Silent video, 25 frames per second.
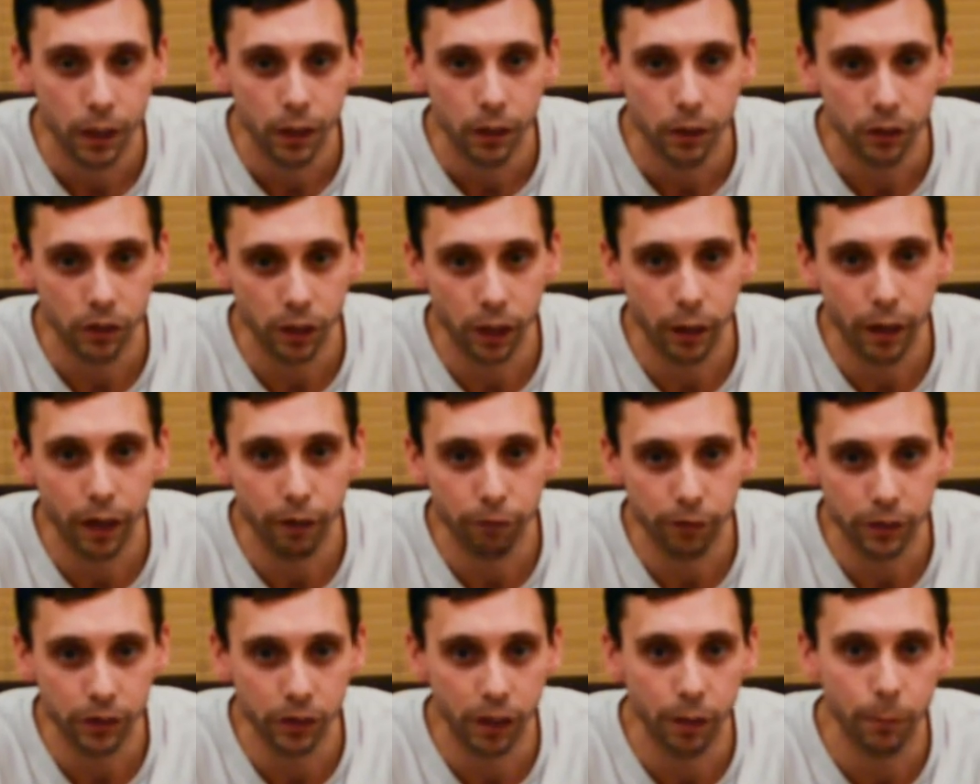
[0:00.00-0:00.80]
So
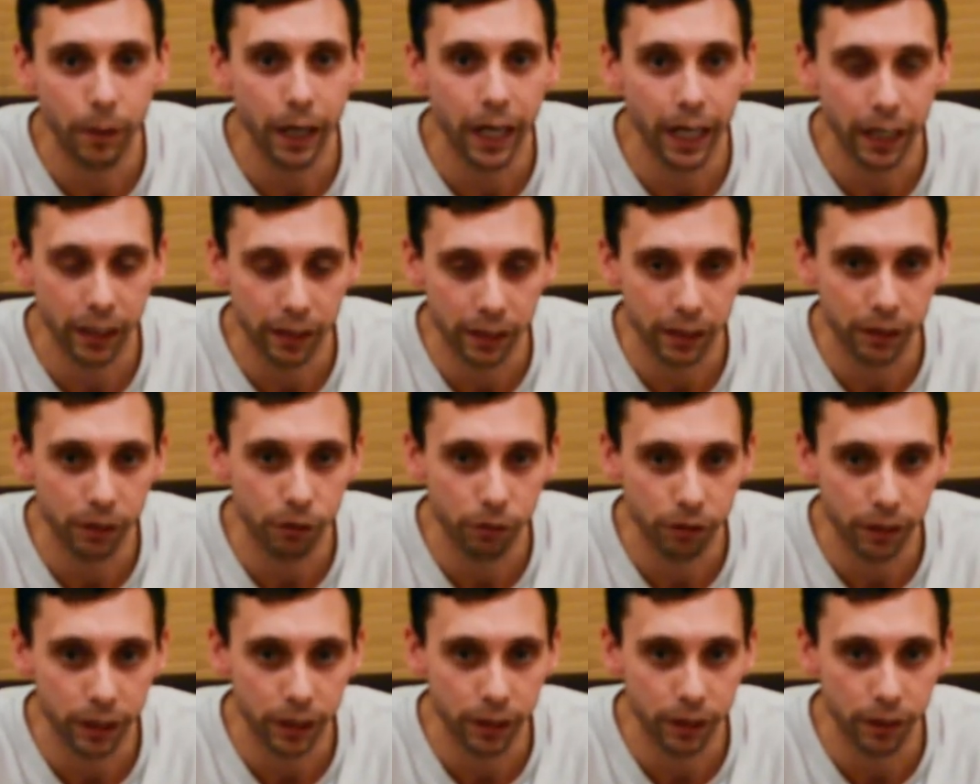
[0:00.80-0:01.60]
every time I add an
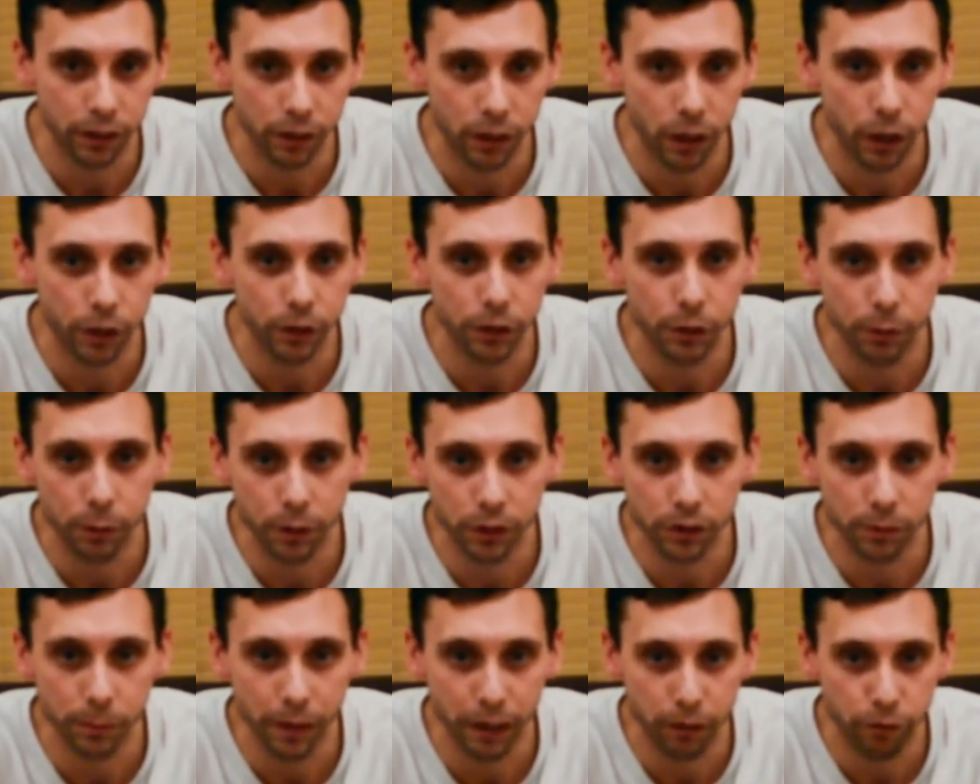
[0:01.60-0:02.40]
ingredient, I knew it
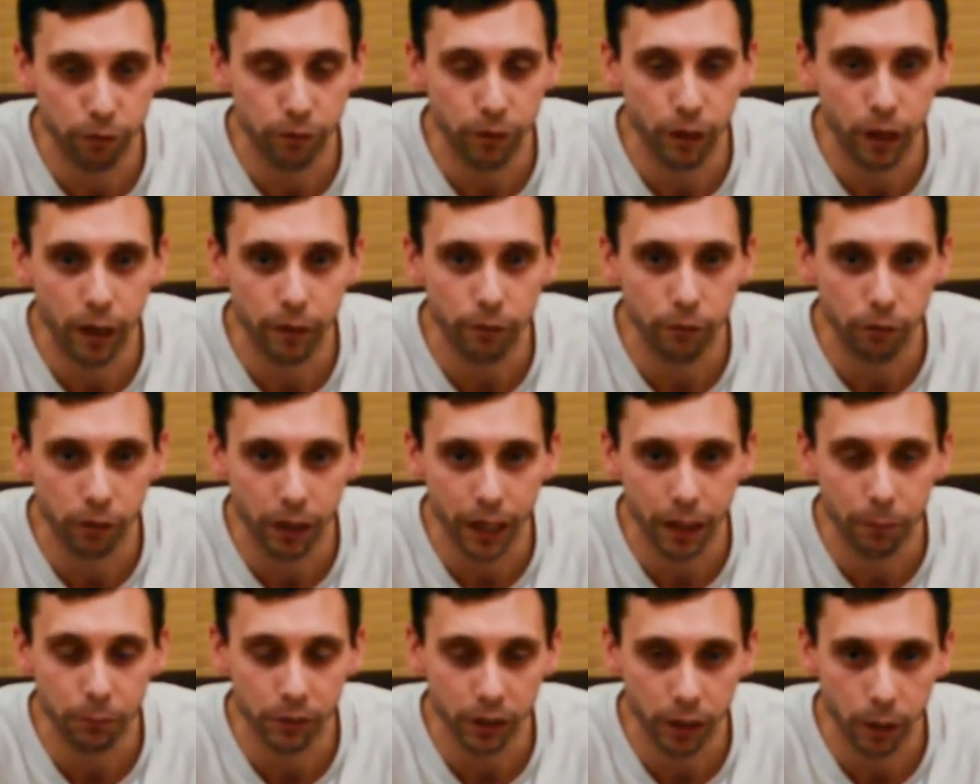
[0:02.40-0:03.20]
was about 5
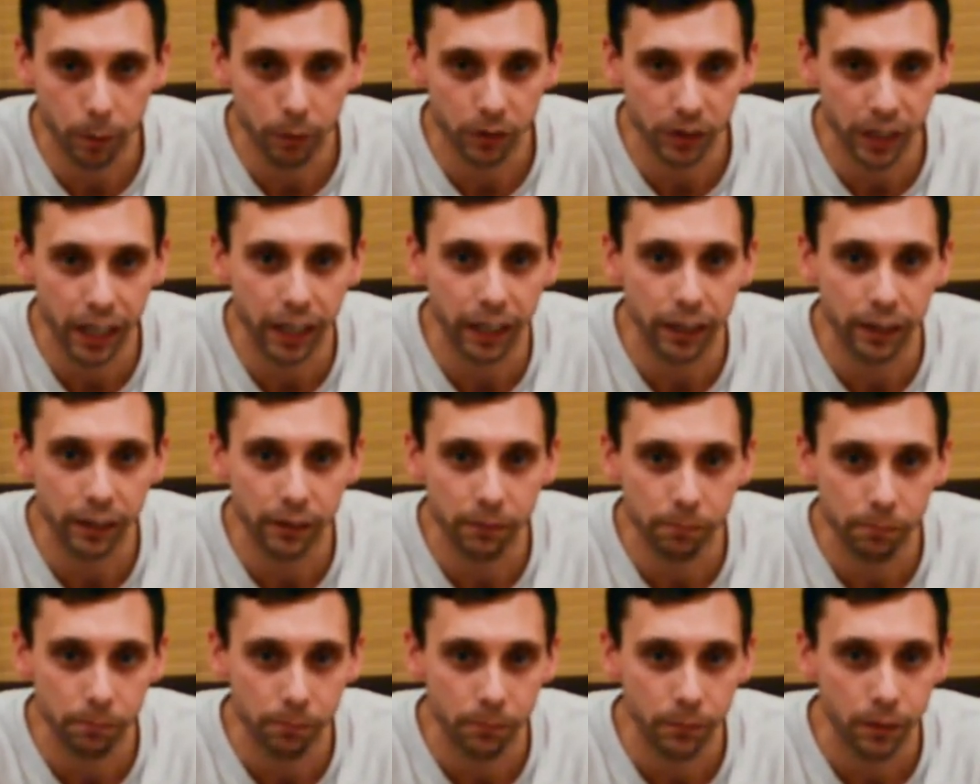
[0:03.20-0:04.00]
grams that I was adding.
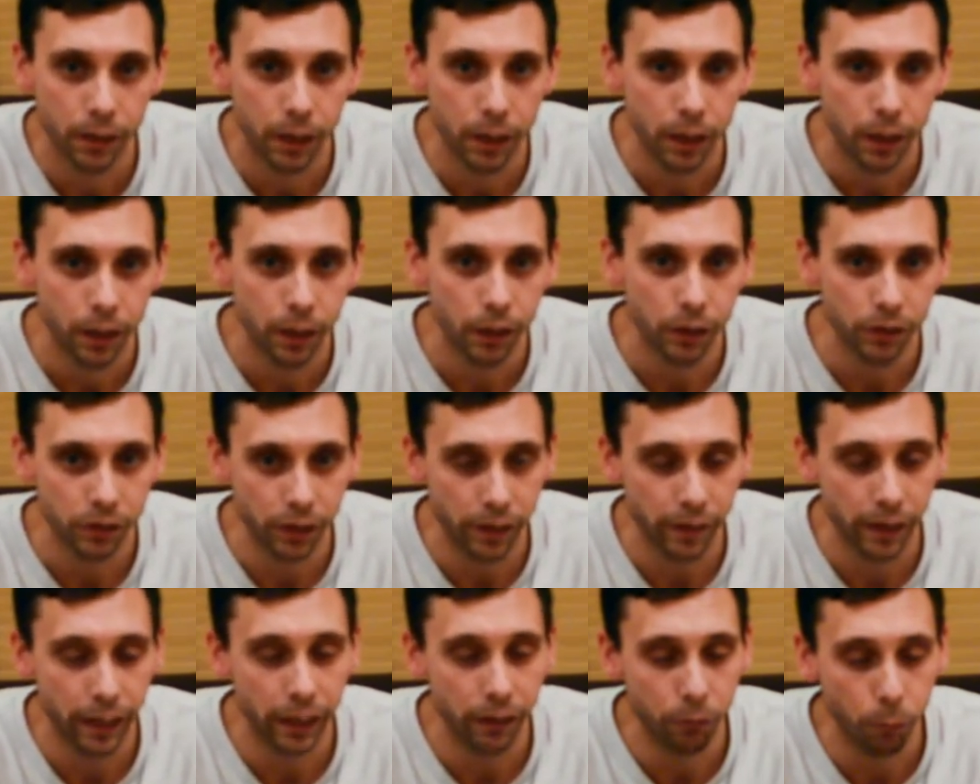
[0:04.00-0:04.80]
So
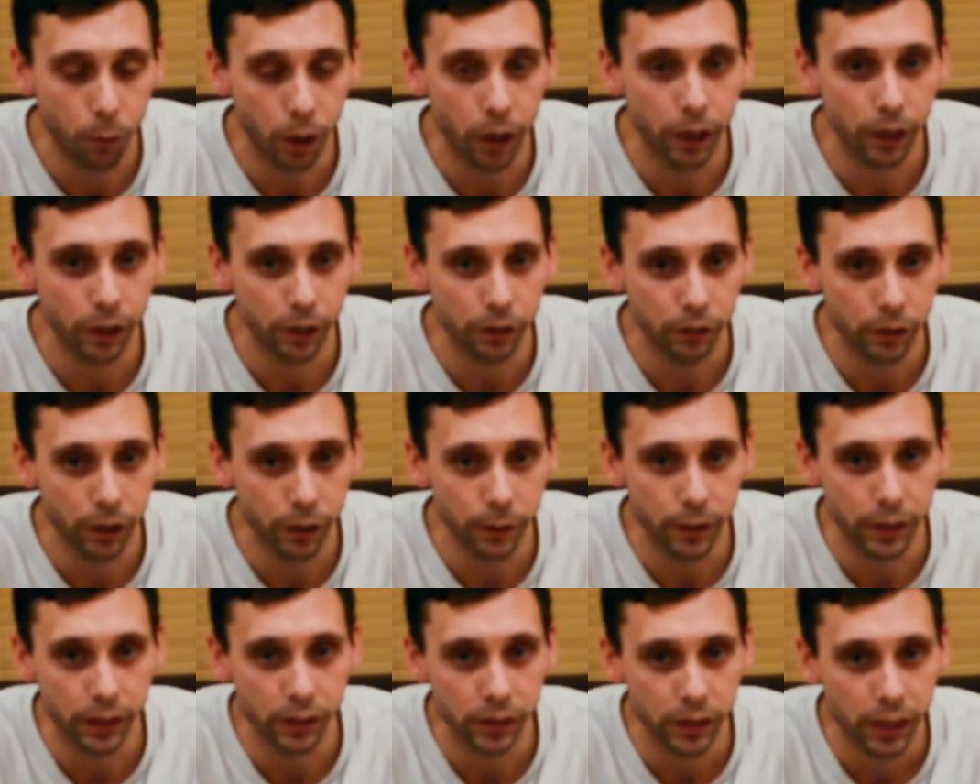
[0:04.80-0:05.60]
then what I can do
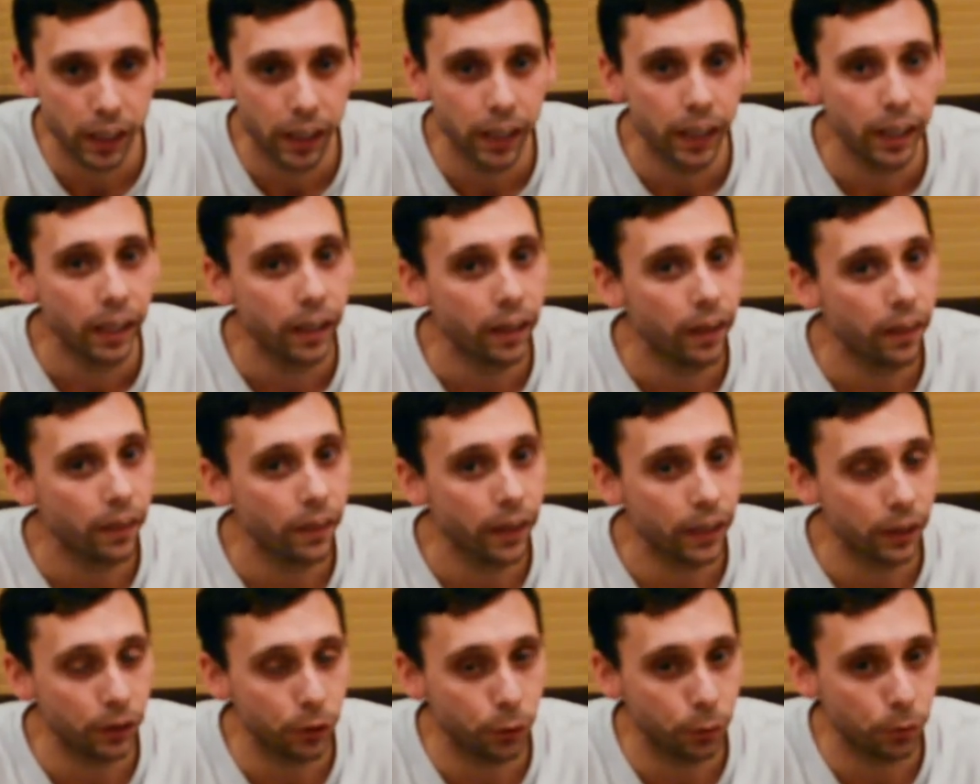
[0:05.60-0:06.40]
is
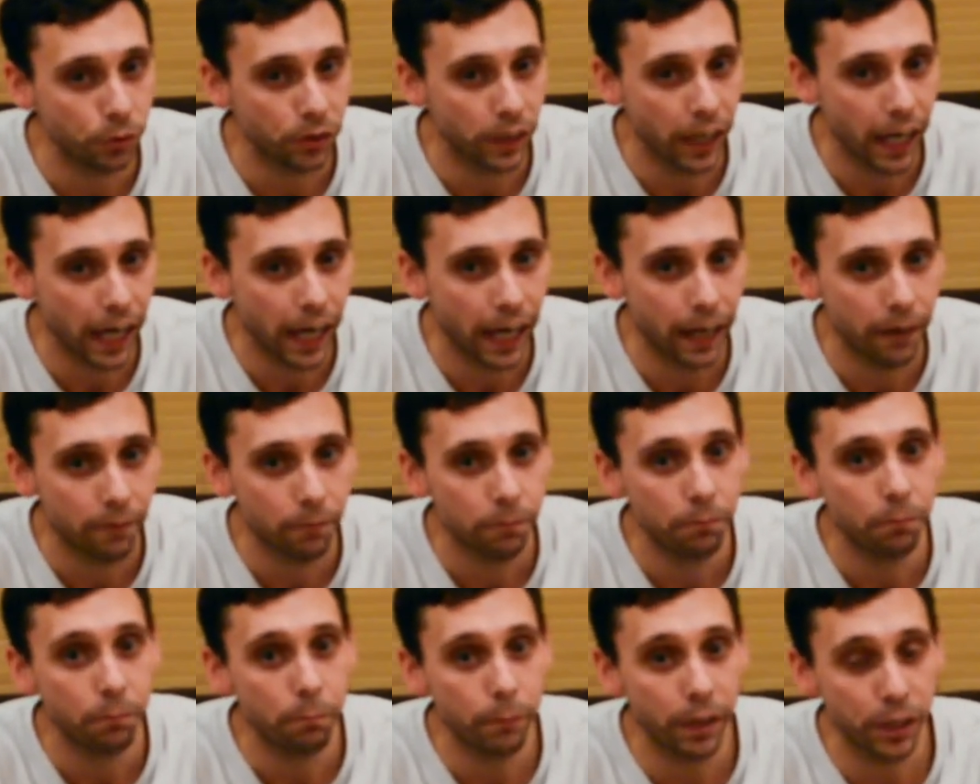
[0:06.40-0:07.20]
then use that
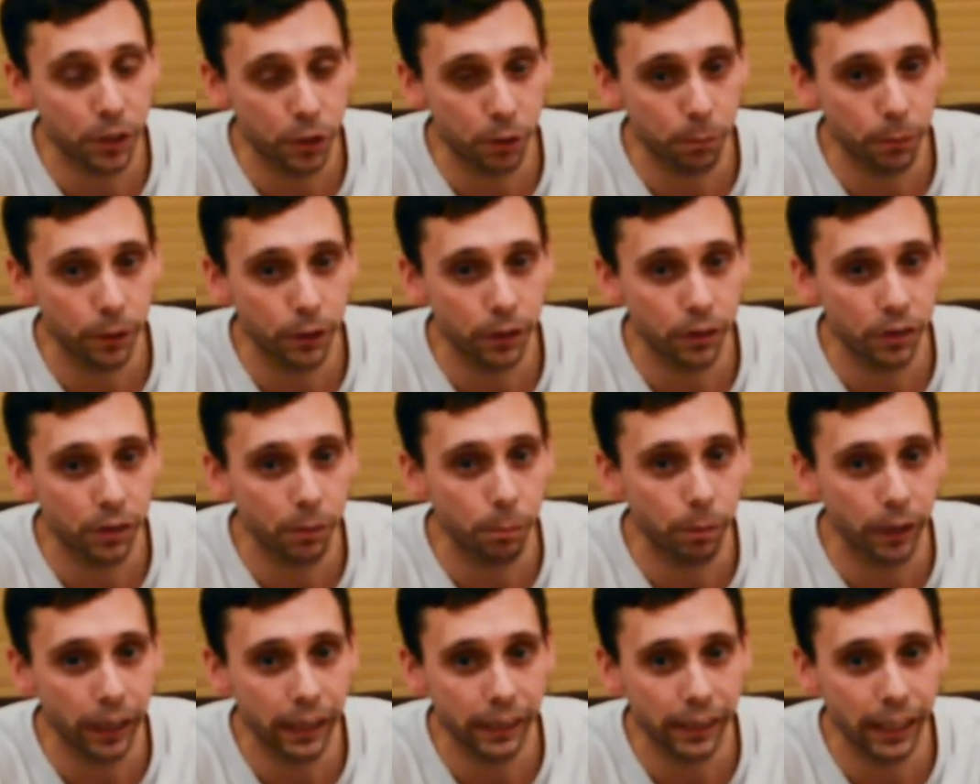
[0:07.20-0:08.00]
measurement to
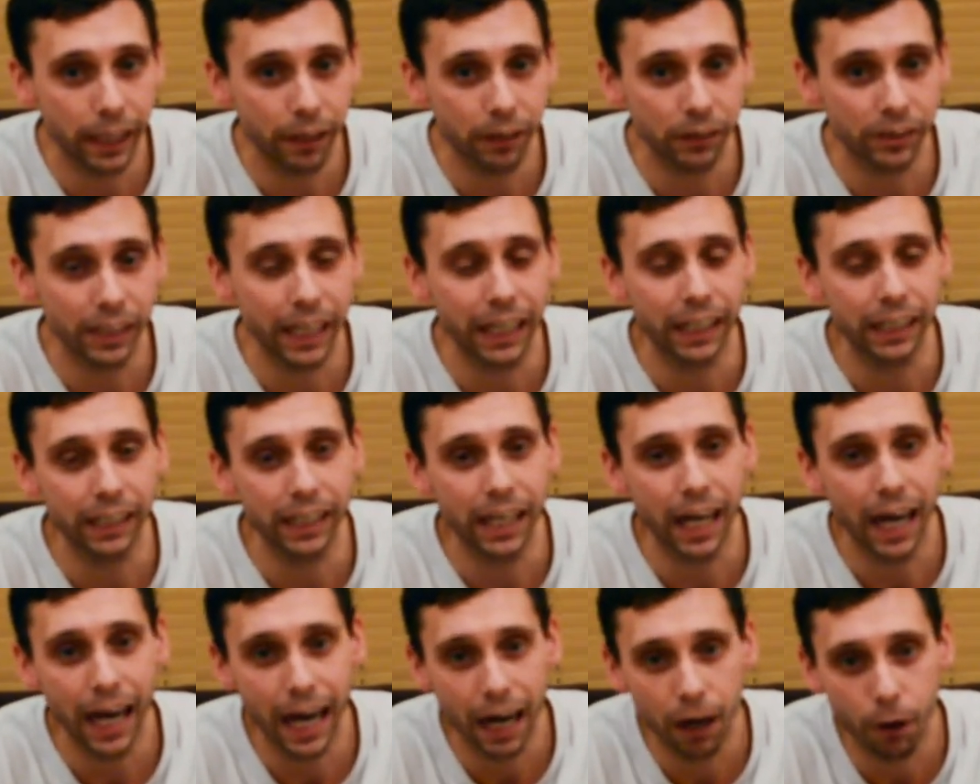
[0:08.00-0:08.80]
break down exactly
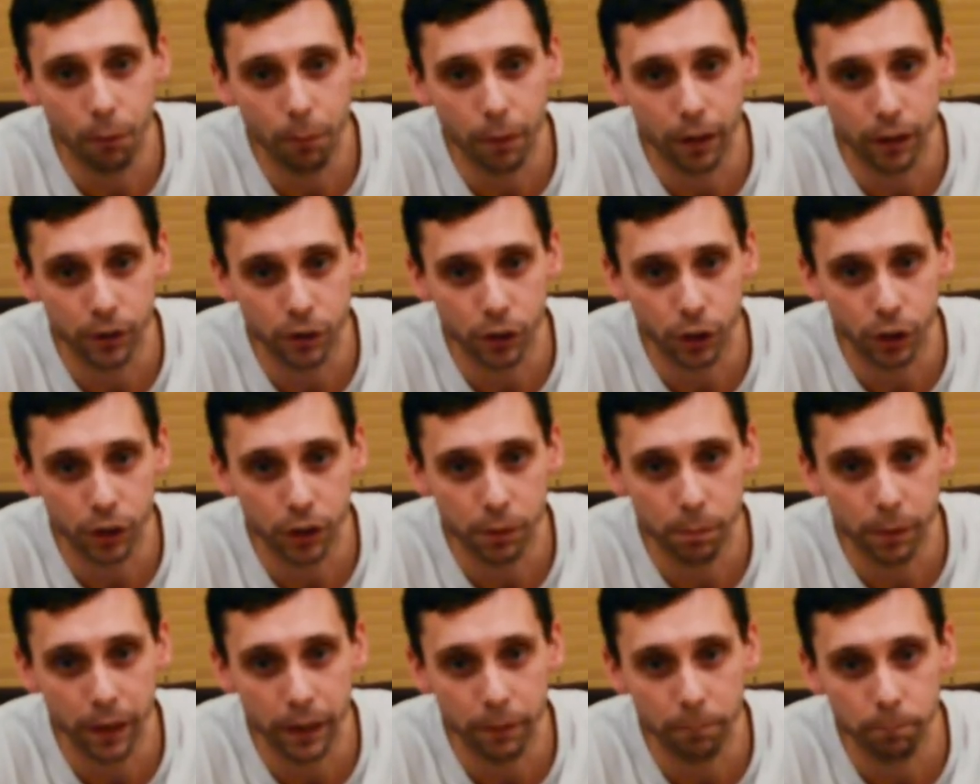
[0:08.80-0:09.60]
how much I
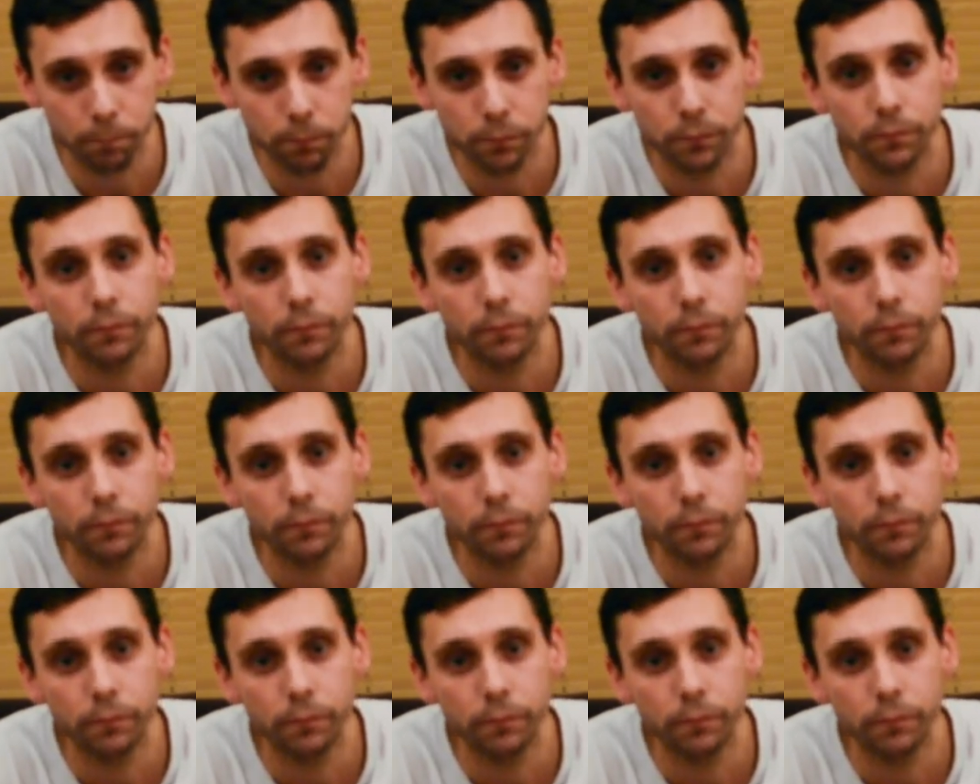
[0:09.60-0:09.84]
spent